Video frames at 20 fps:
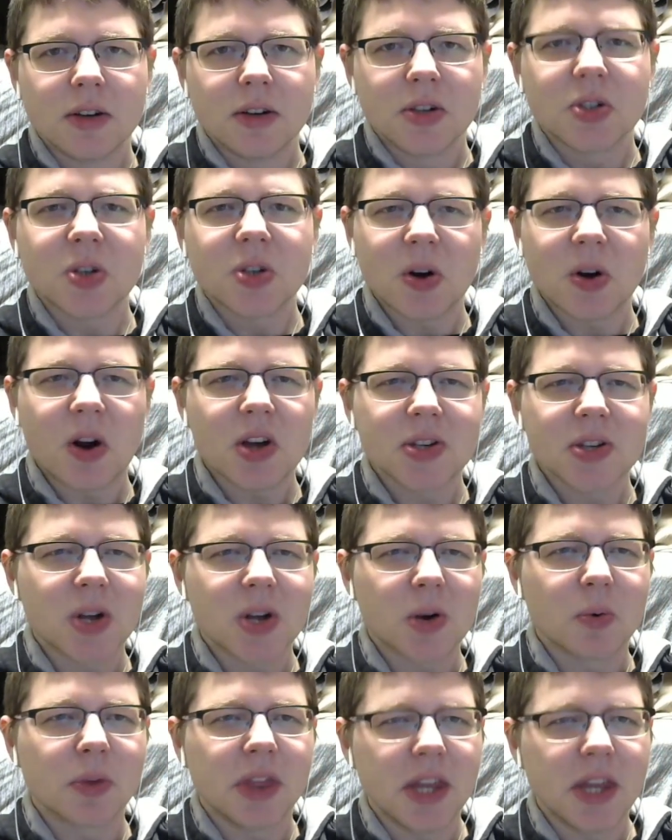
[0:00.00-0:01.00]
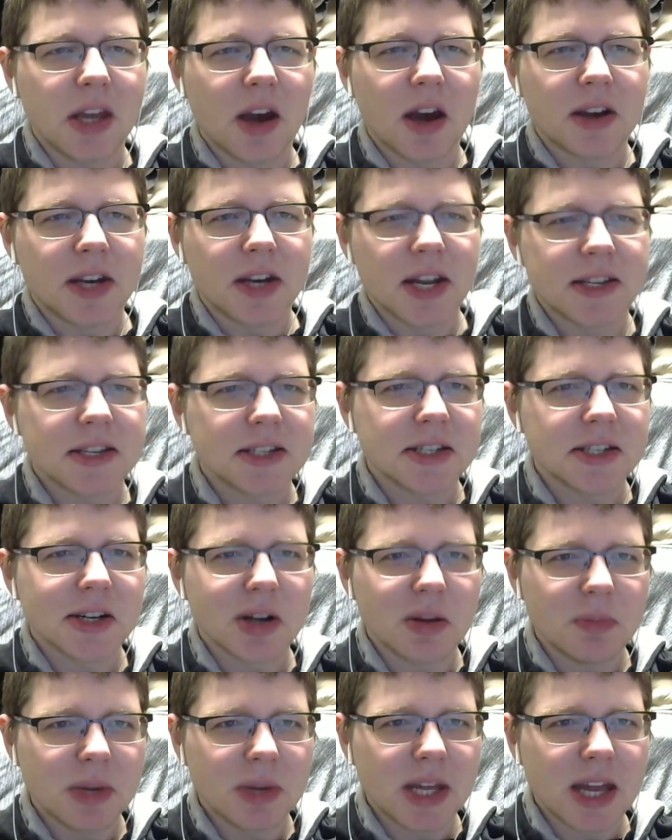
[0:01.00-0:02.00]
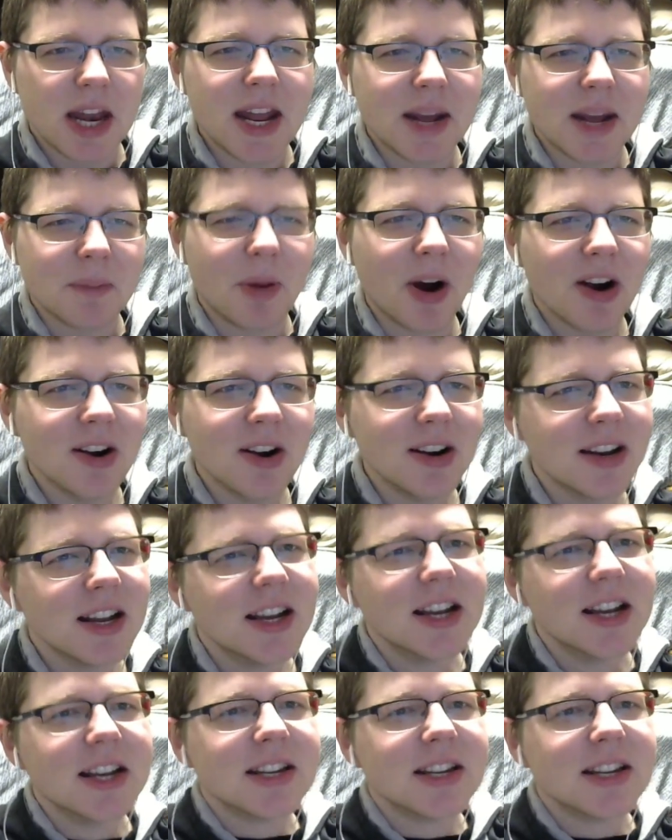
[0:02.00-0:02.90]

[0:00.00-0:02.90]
Sure, I'll start with the unnecessary beginning part.